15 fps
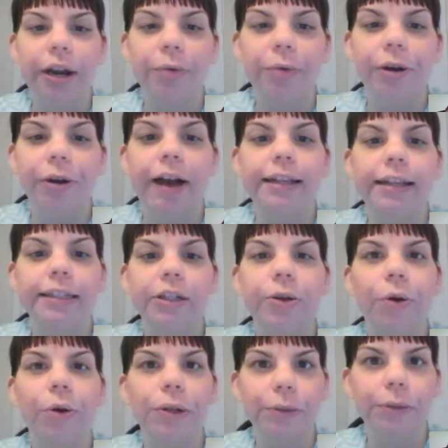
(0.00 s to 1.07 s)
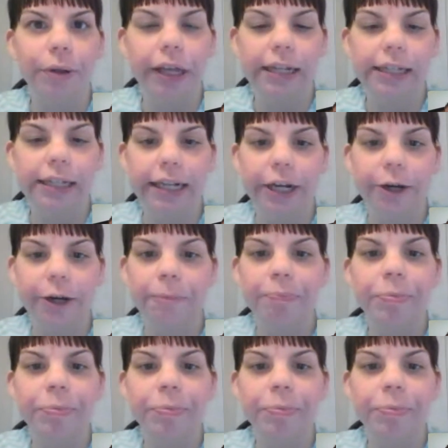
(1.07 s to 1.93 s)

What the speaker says: and revising goals will continue.